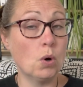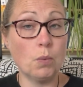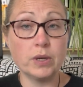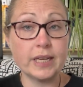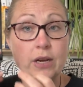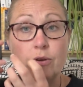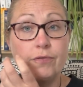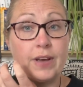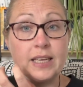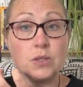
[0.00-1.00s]
up one day and her
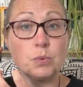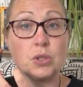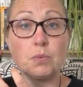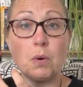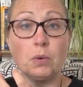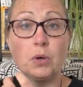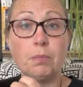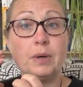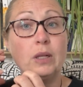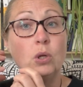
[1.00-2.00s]
face was swollen up,
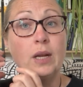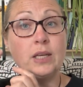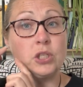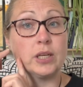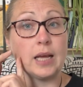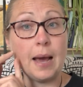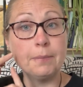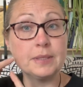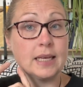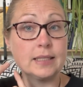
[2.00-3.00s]
and it looked like she had an
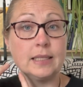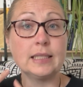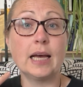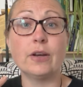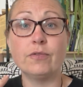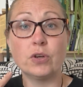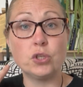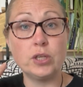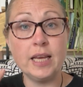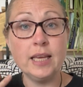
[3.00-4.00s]
abscess inside of her
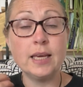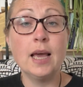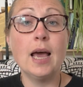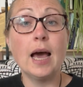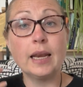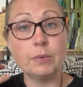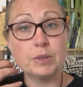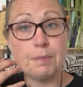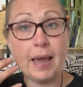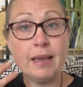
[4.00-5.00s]
cheek, and it
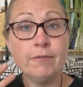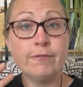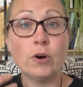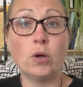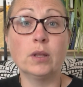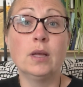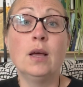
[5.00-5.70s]
was painful.